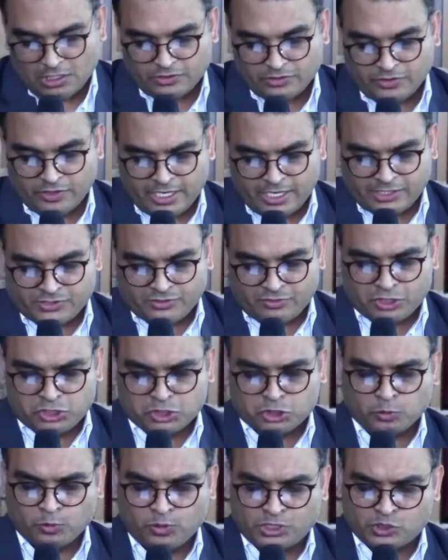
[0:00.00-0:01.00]
These
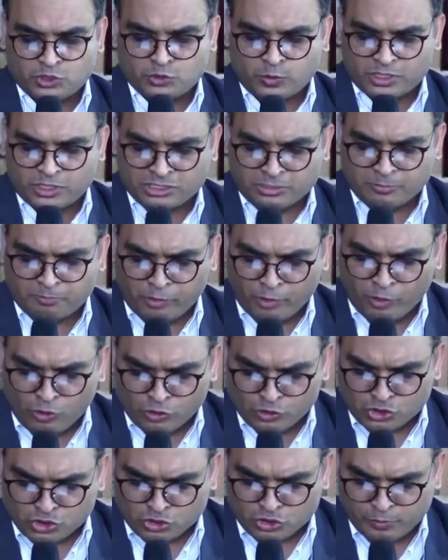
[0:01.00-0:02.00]
rituals were
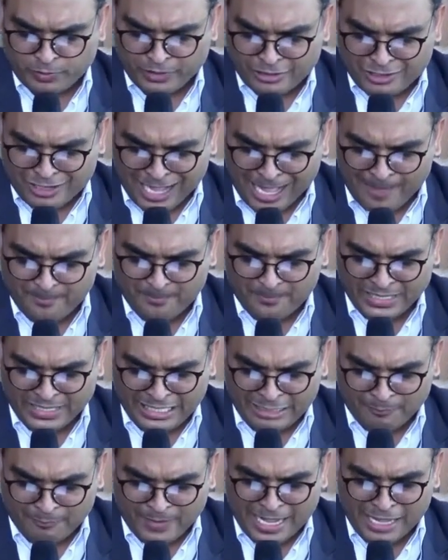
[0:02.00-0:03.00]
supposed to be
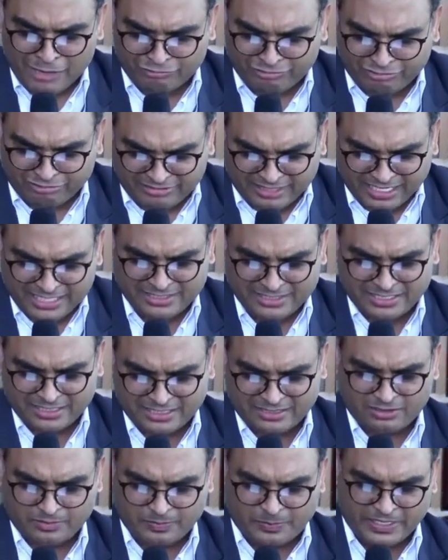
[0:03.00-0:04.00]
accompanied by
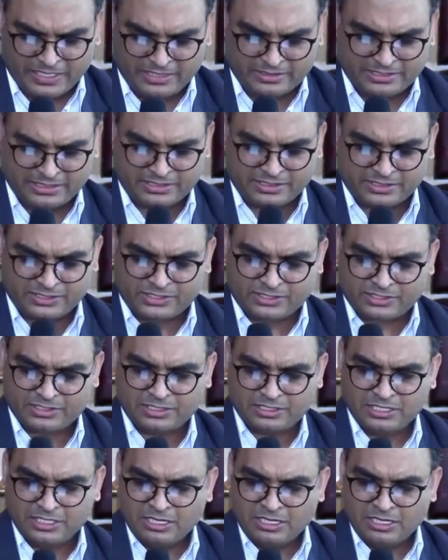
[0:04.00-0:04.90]
authentic repentance.